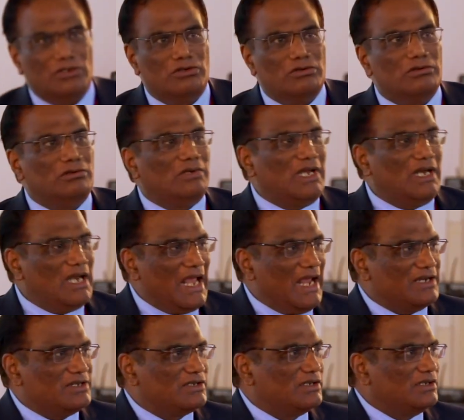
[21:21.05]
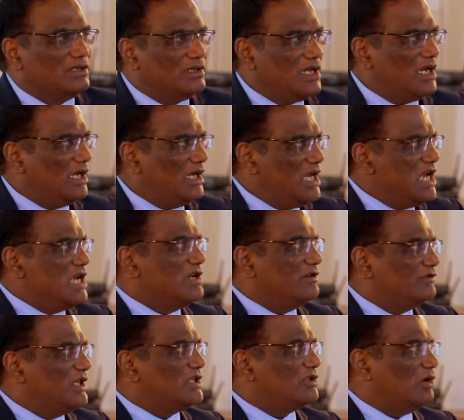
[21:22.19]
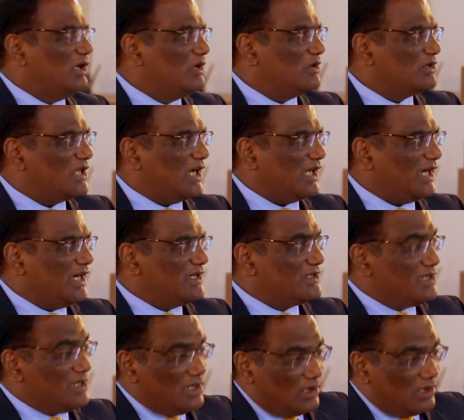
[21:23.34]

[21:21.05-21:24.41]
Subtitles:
to enhance the yield of these oligosaccharides